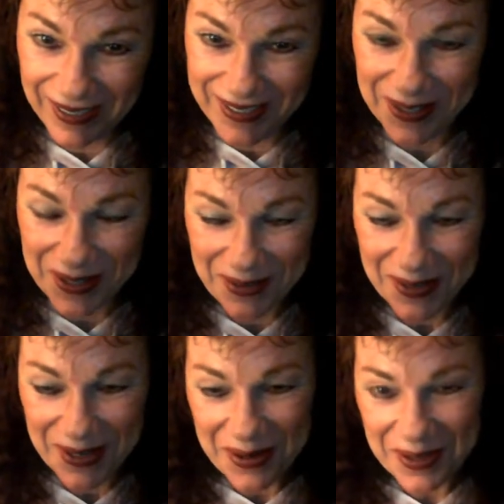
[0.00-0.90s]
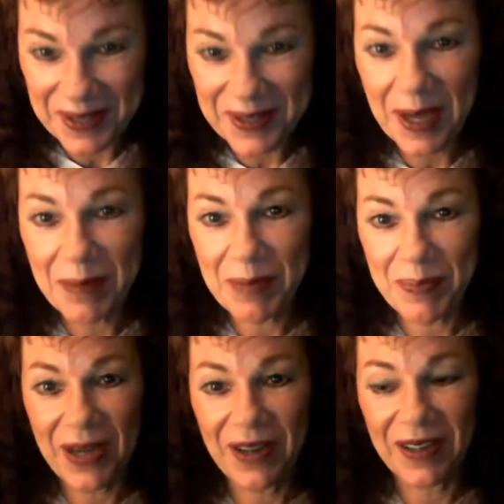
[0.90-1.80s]
don't even know what to say. I'm
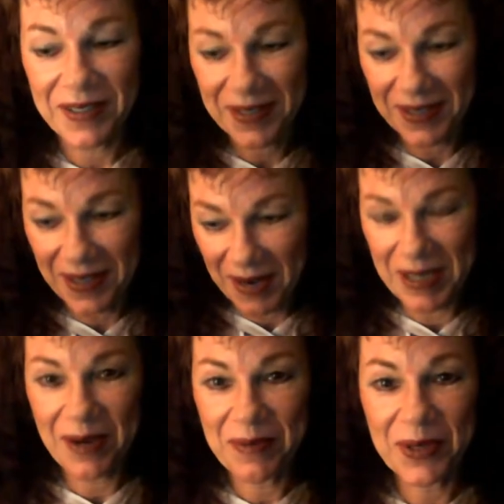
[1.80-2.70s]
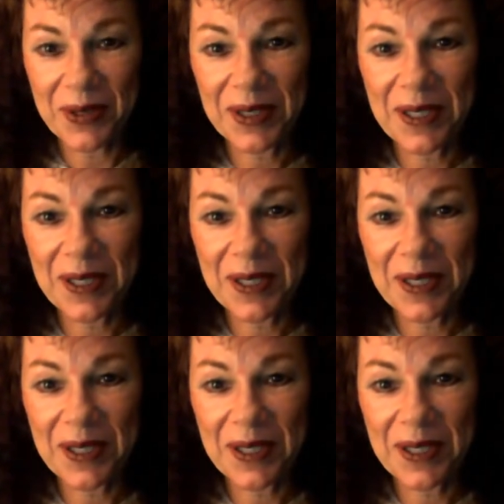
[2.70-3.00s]
embarrassed. I mean, I'm totally